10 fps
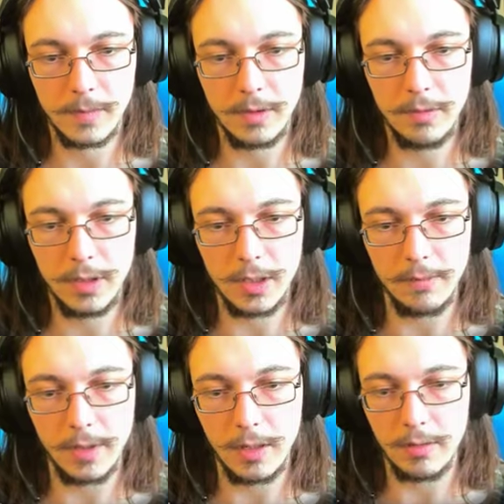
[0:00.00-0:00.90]
I don't need to
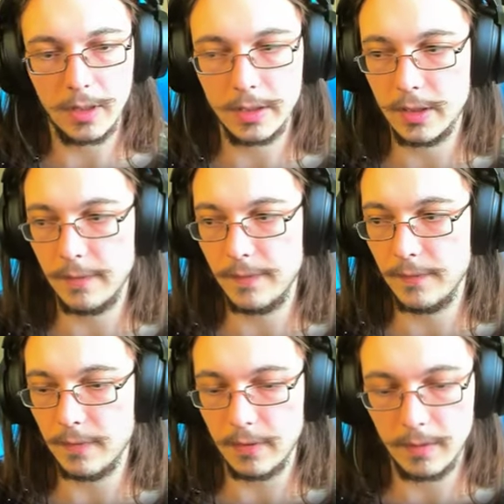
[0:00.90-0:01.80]
eat right now. I just need
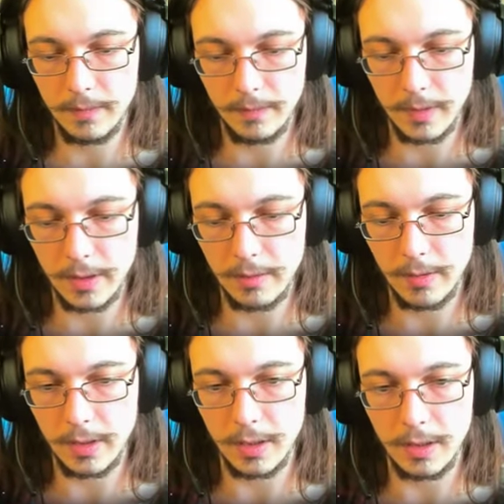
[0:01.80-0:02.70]
food for when I
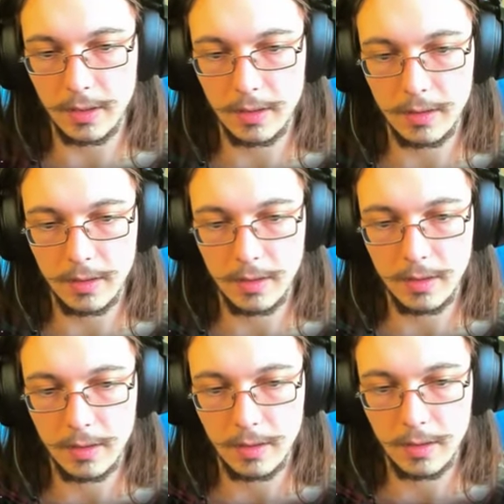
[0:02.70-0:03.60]
do need to eat.
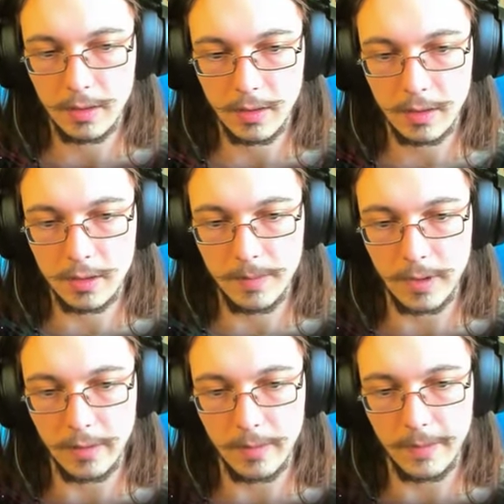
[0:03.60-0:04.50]
Get your
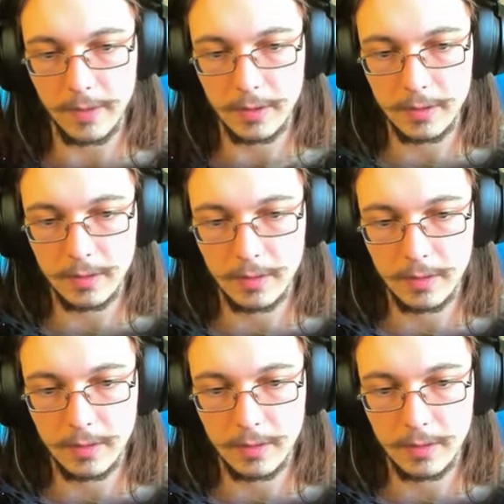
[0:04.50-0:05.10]
butt out of my face.